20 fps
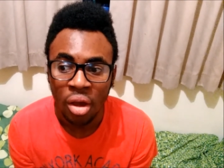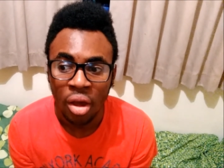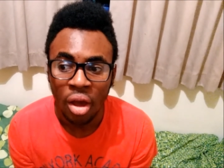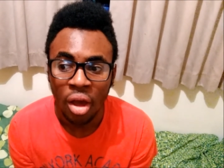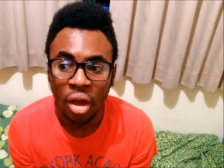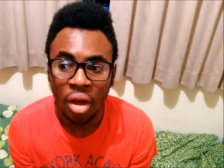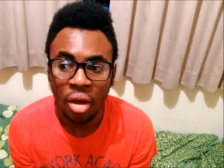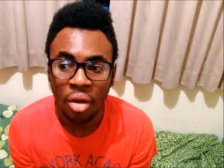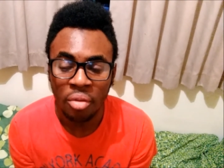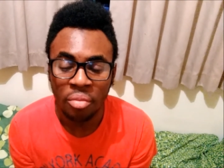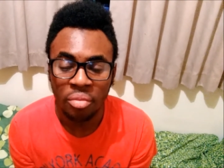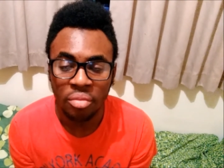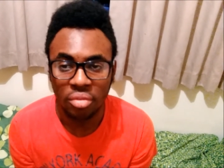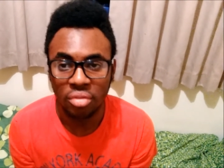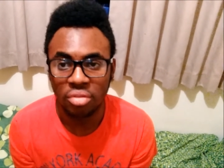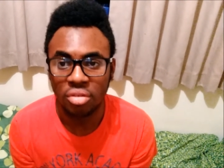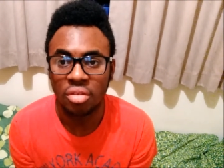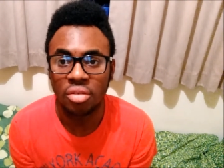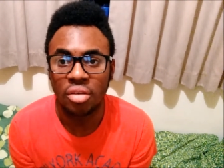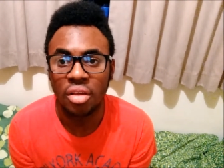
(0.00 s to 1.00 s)
Um,
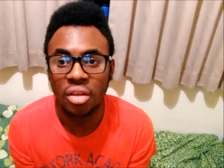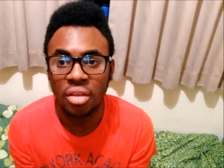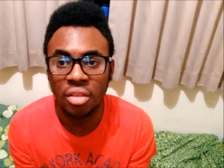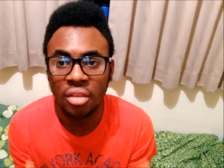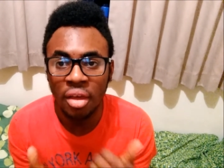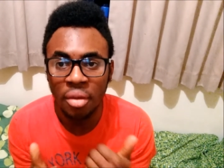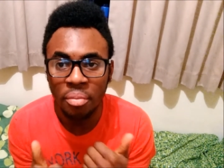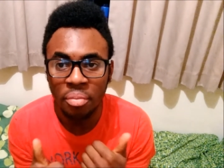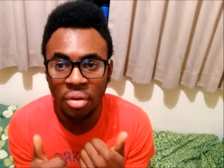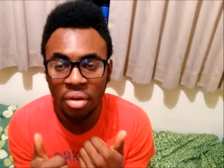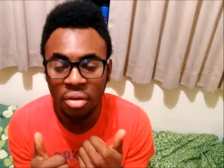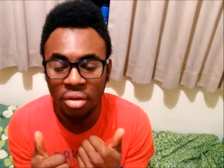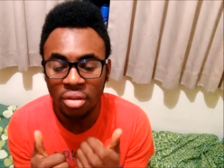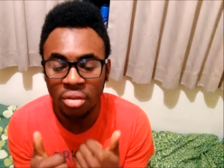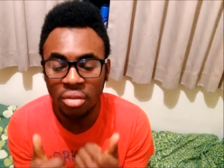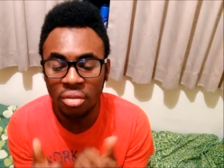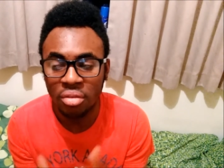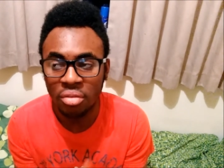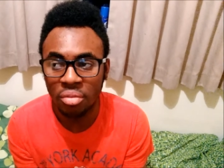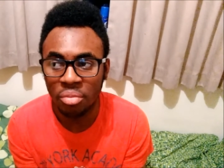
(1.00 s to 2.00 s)
just click the like
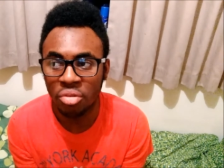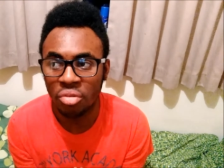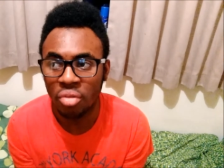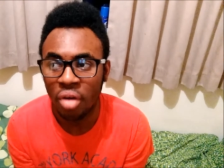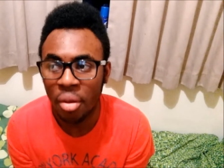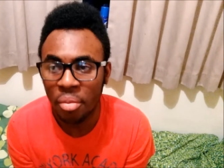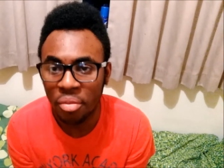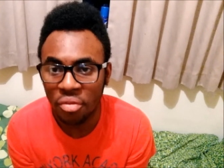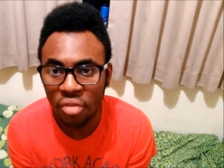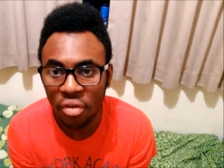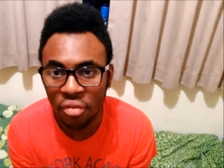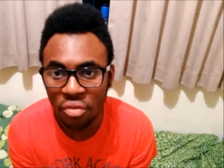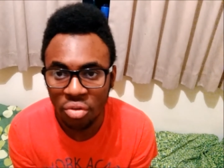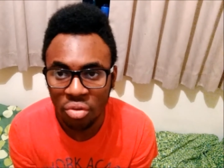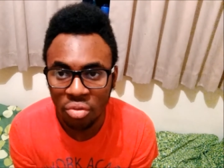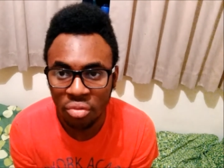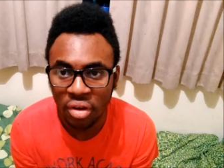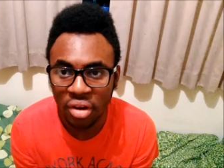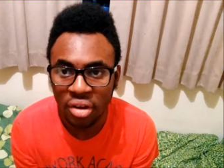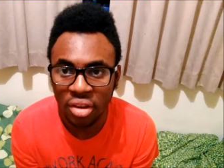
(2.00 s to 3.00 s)
button, subscribe if you haven't
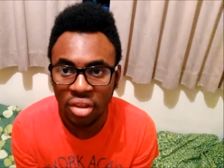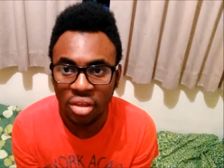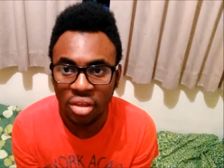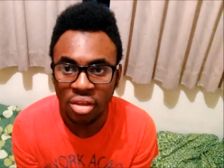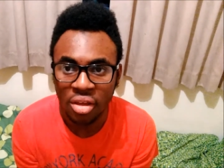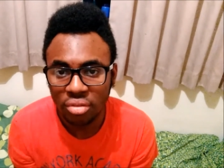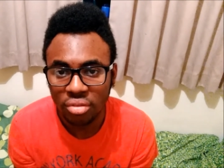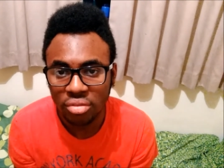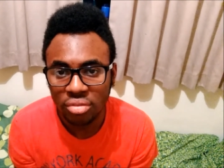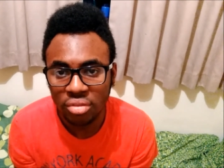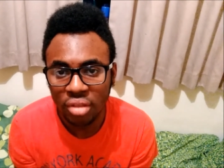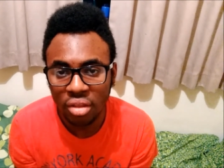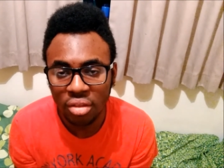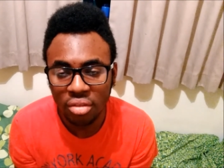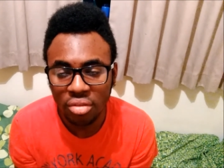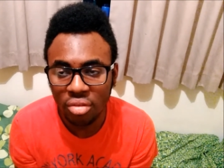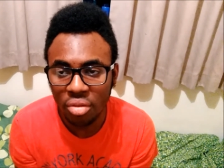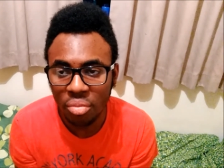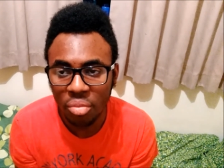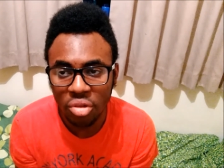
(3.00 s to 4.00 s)
already.
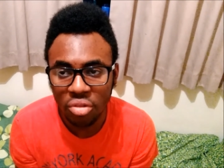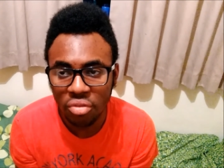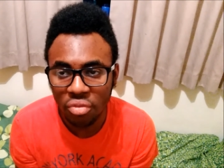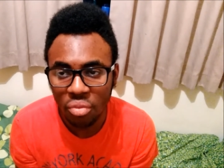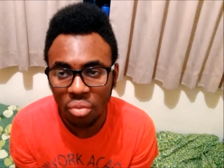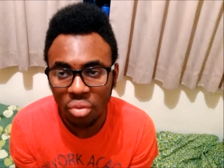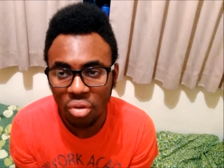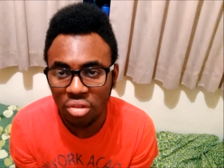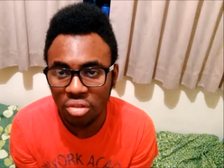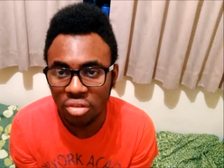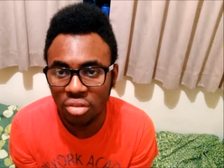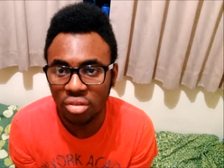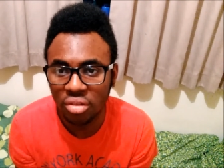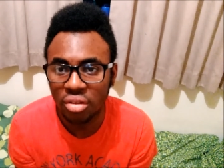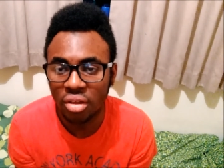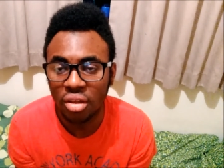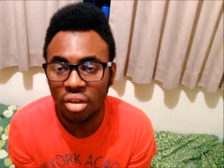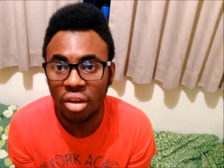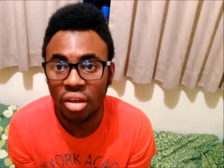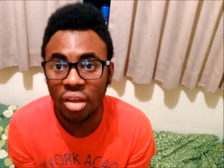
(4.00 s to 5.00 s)
Thanks so much for watching,
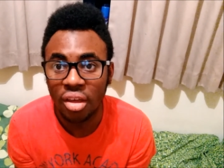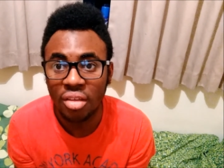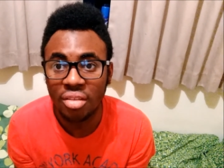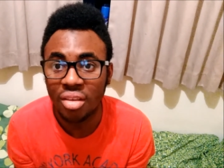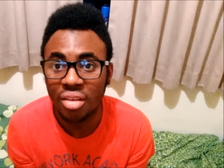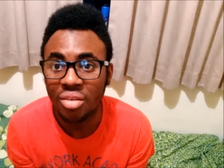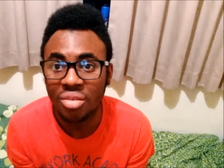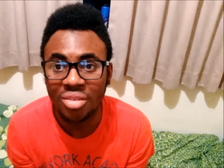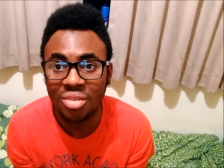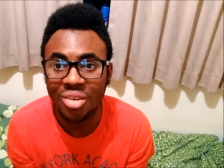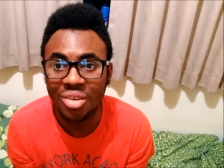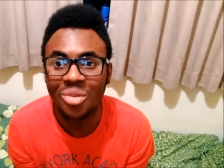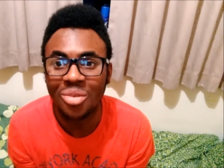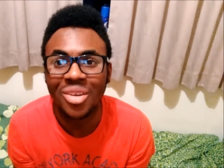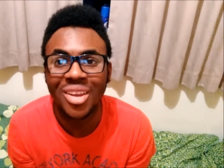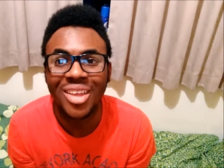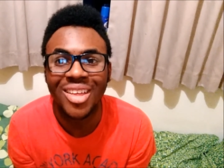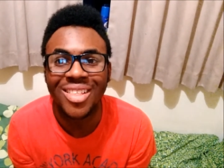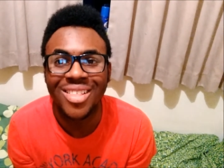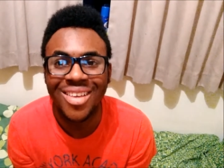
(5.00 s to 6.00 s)
and I guess I'll see you all
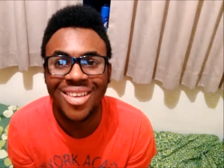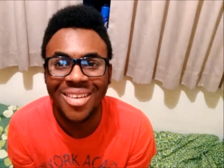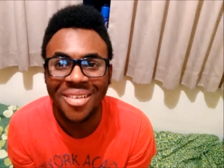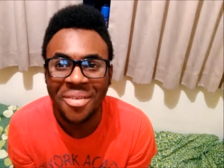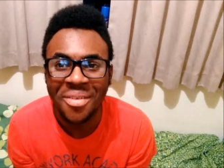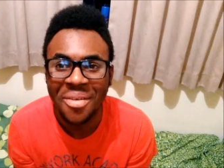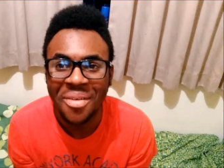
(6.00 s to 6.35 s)
later.